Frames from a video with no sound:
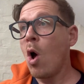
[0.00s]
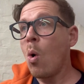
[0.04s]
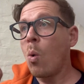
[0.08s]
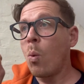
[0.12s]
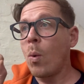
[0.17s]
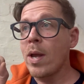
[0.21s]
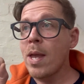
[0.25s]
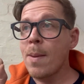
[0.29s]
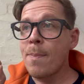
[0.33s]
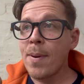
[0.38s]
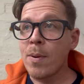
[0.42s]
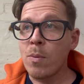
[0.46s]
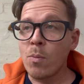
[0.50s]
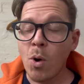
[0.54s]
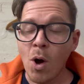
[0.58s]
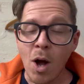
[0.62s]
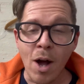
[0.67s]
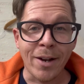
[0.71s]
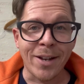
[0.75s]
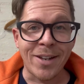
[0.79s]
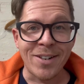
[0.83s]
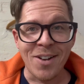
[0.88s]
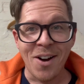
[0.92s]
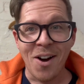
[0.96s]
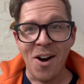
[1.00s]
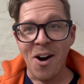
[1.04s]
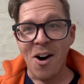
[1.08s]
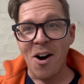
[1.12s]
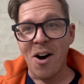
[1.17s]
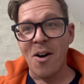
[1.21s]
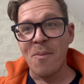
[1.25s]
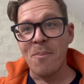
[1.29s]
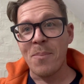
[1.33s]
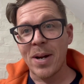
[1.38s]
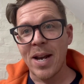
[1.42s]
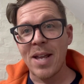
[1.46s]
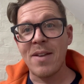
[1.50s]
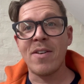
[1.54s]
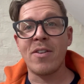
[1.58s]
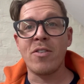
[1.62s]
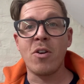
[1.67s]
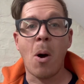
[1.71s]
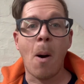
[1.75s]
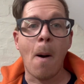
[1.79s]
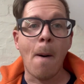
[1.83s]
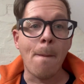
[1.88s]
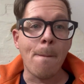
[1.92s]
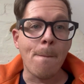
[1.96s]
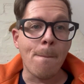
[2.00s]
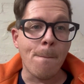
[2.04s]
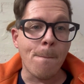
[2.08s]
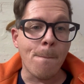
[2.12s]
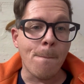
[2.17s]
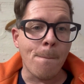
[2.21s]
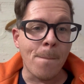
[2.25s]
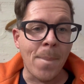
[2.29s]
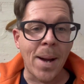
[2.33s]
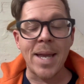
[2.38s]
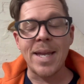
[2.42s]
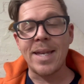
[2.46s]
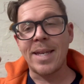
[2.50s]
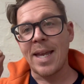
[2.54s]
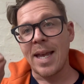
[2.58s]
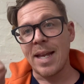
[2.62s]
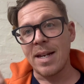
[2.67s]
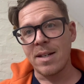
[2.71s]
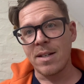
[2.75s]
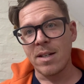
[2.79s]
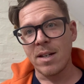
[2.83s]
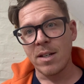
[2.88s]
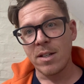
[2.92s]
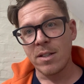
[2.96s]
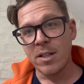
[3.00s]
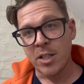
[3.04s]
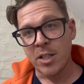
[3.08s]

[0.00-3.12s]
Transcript: We have been working hard, believe it or not, making the